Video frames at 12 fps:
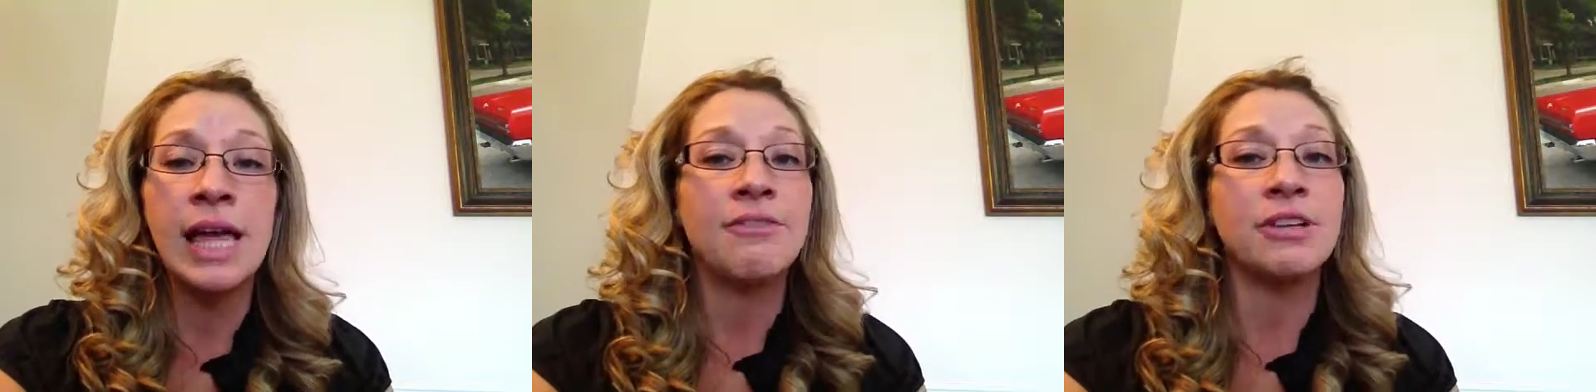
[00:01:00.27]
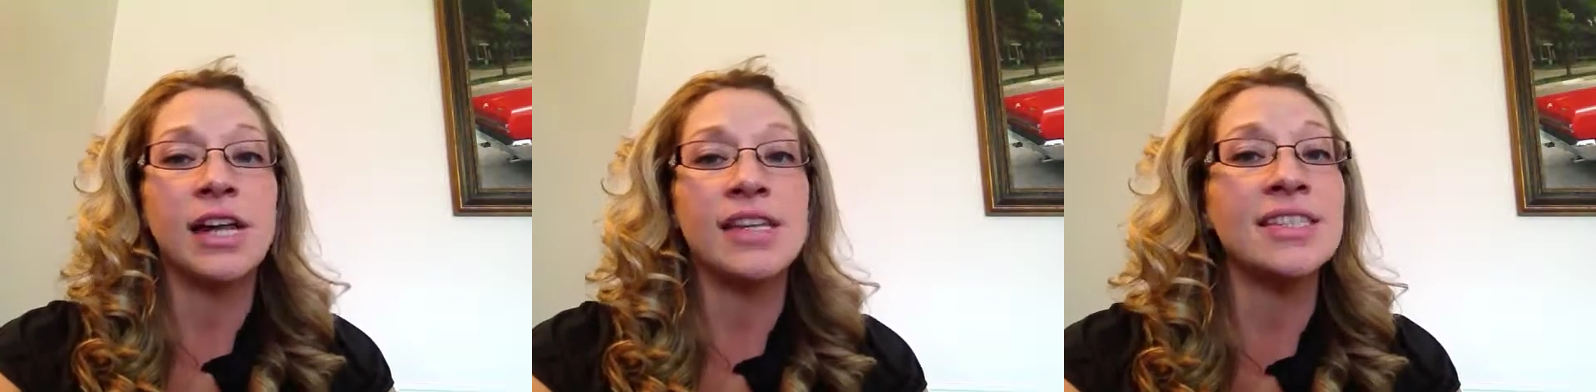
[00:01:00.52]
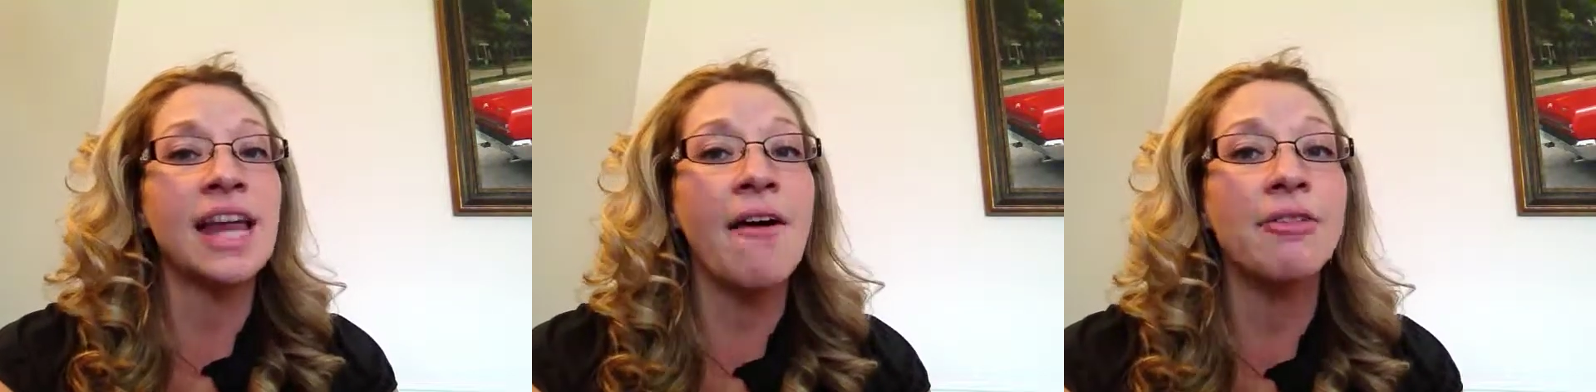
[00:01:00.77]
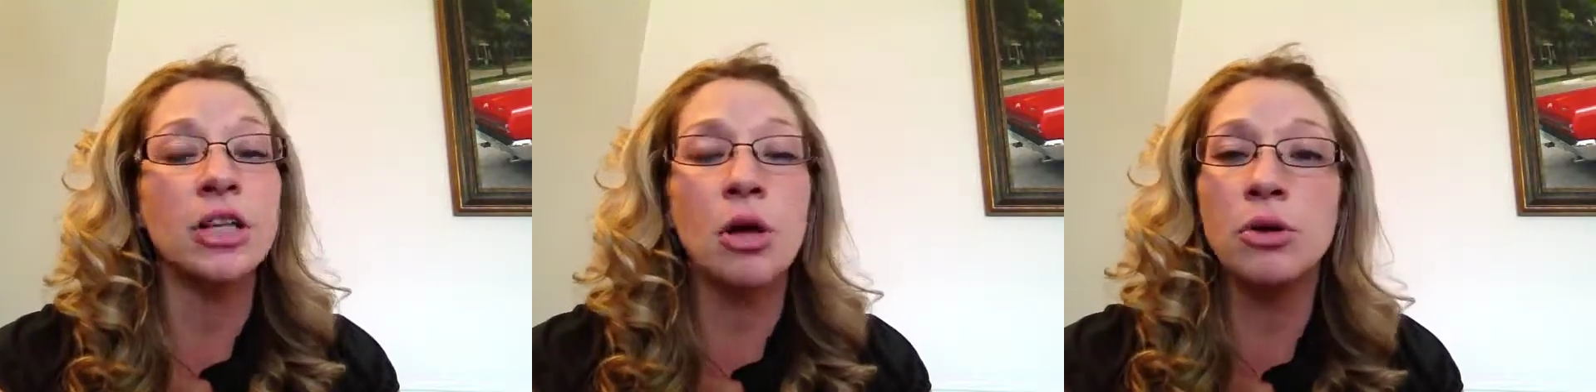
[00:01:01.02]
If he doesn't
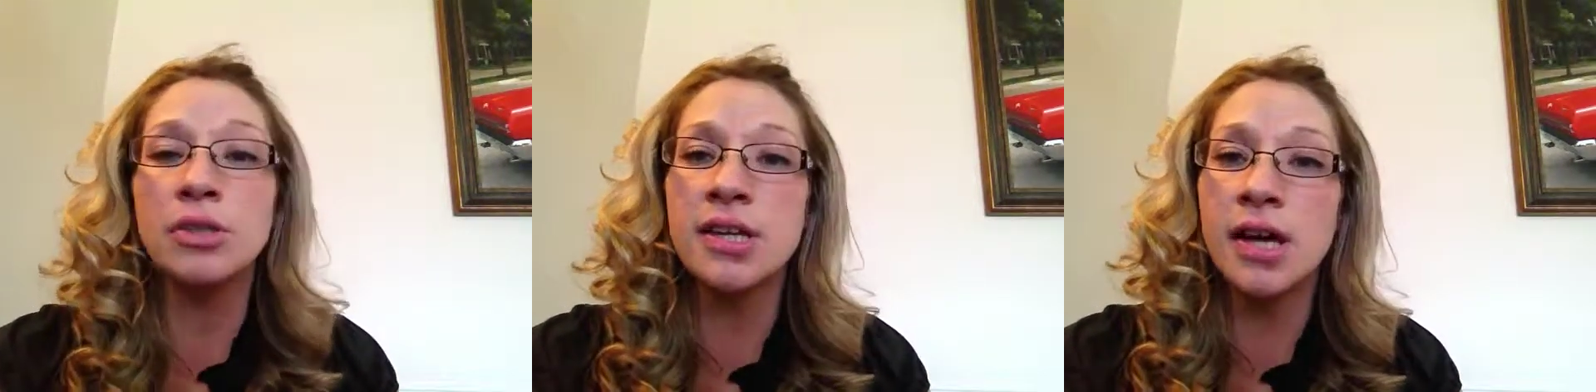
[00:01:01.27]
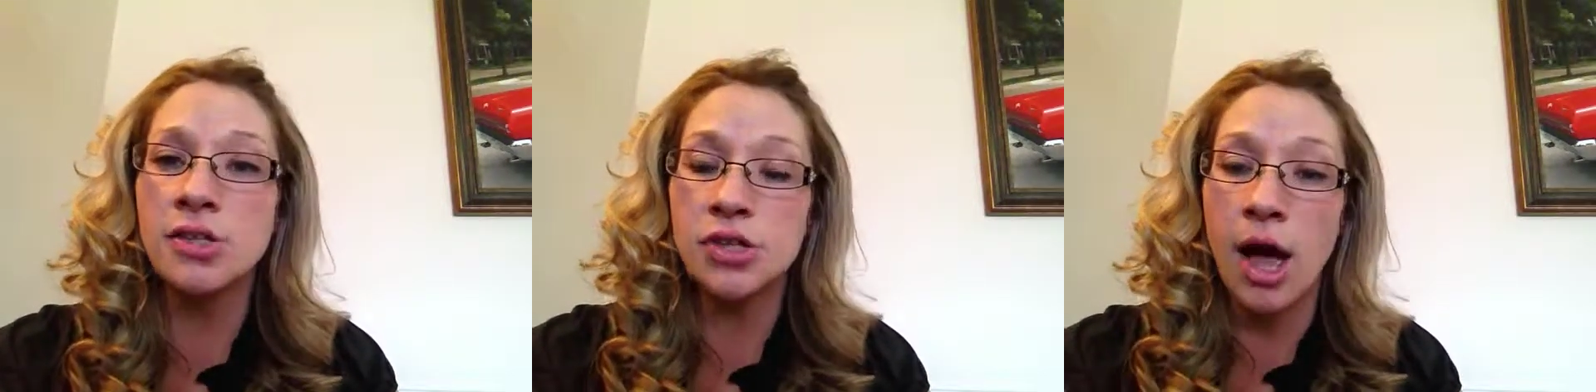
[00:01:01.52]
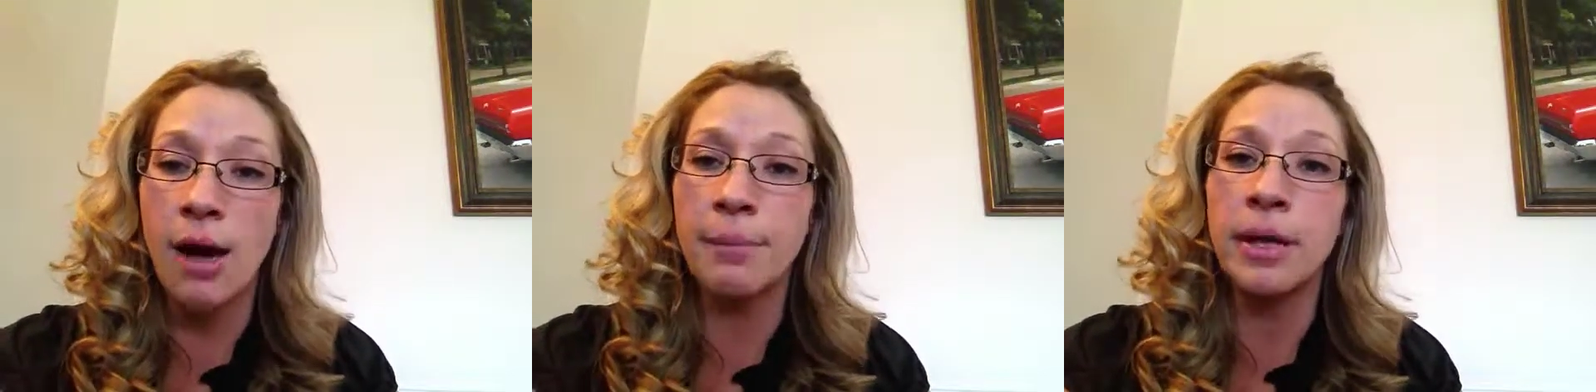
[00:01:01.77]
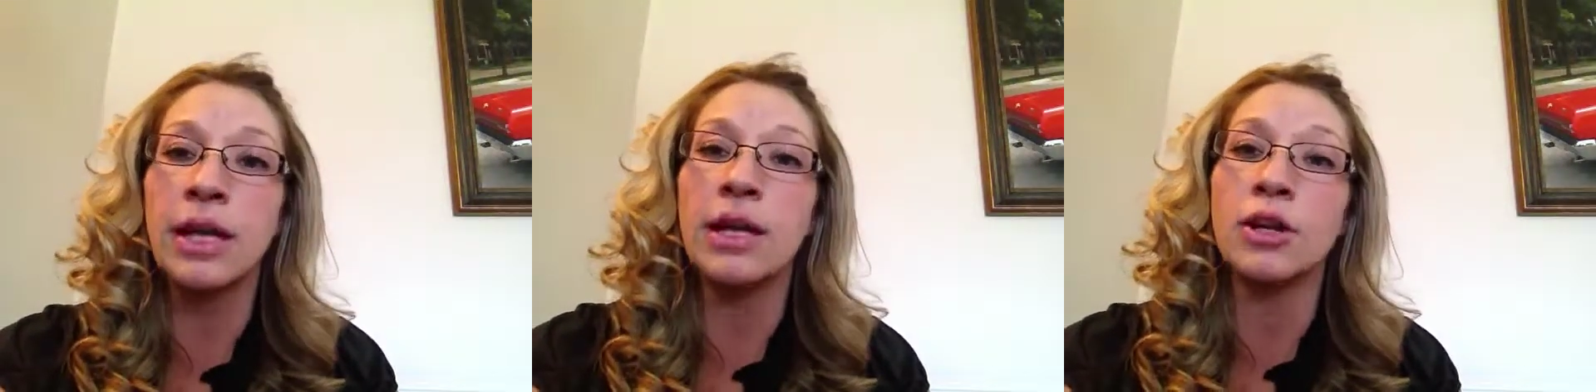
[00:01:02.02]
have a local tuck shop,
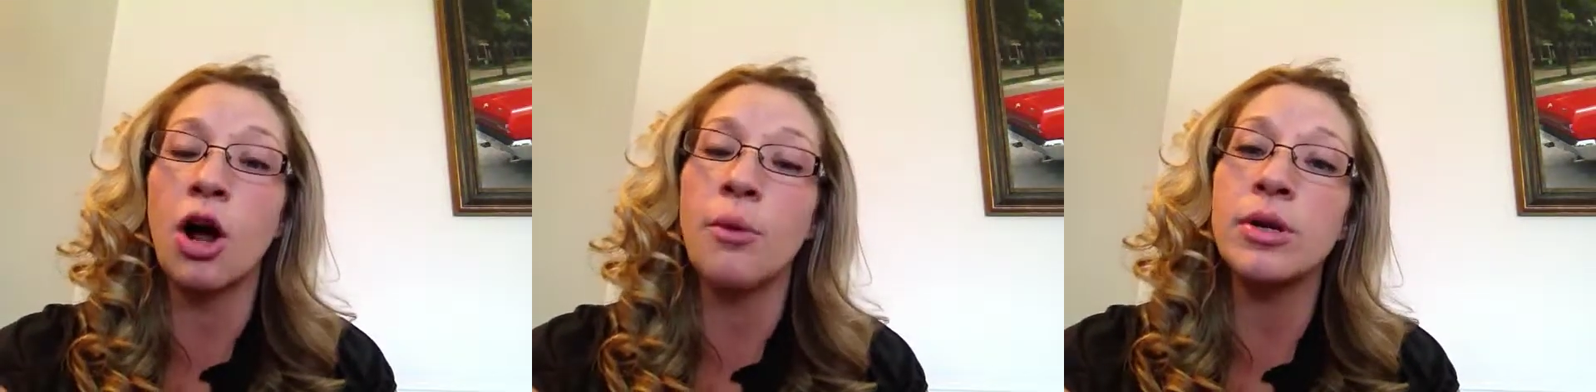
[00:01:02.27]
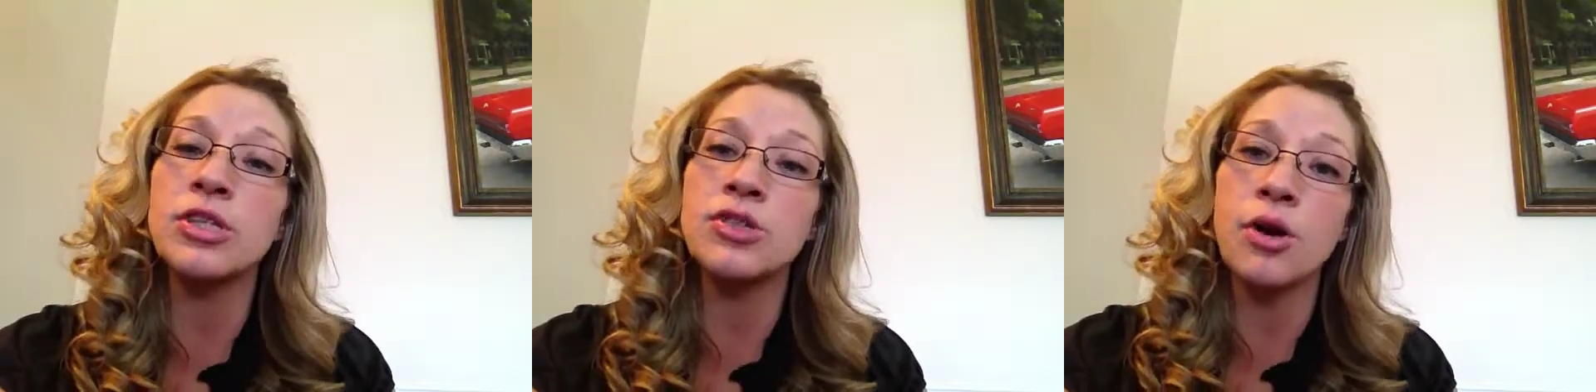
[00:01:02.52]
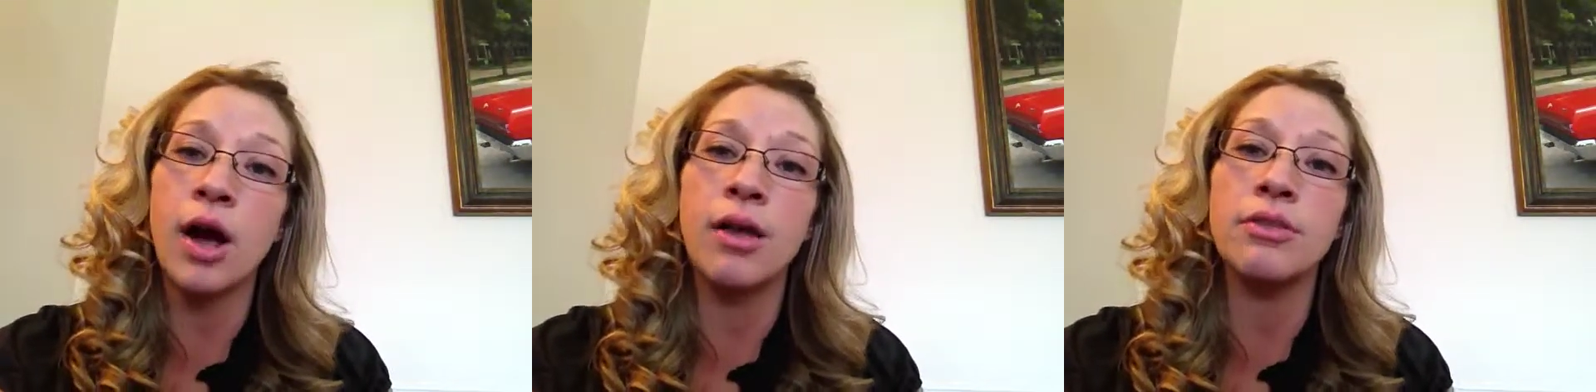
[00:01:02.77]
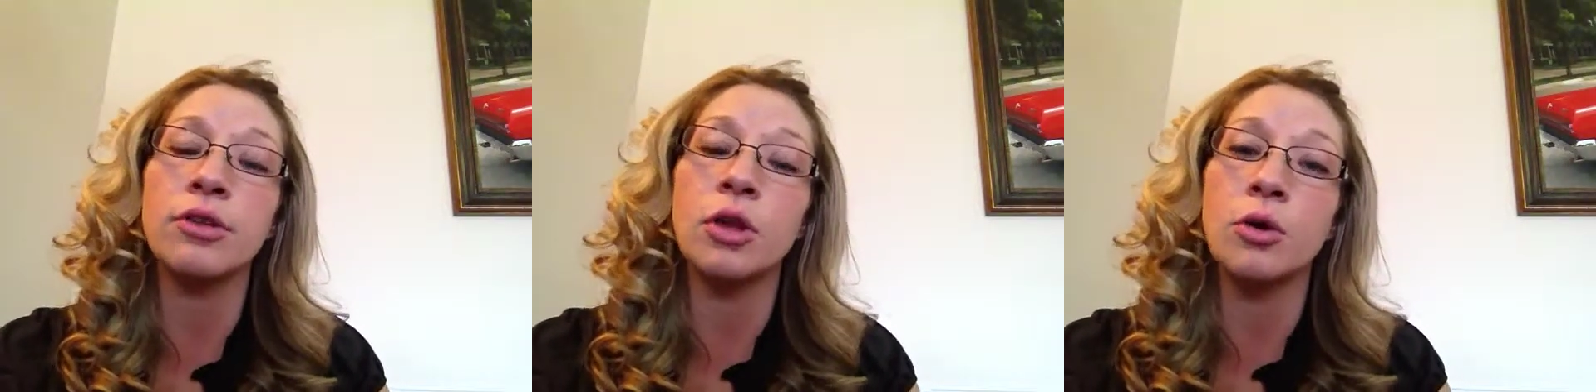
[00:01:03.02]
he can always try
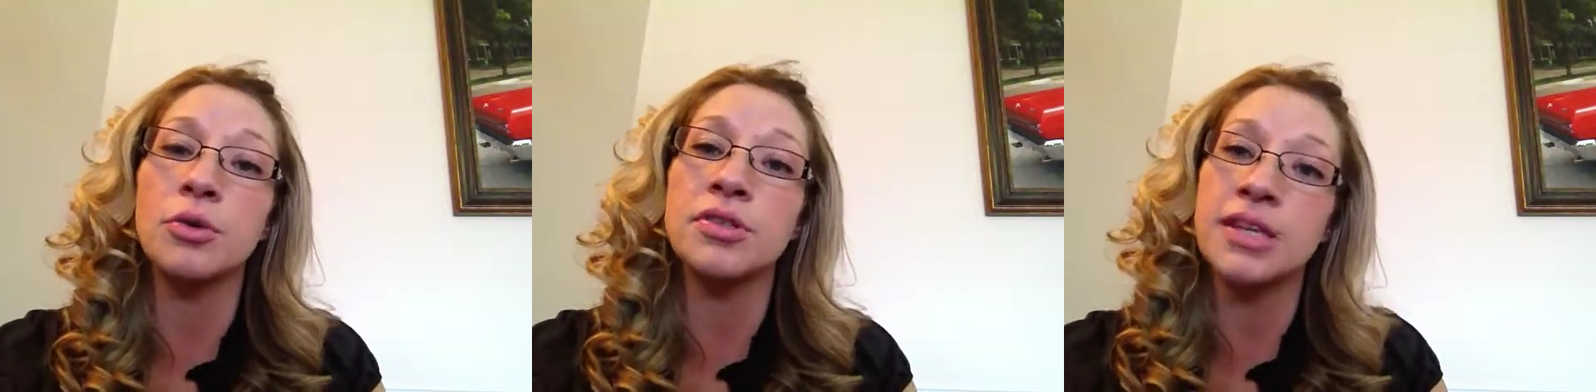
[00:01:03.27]
the local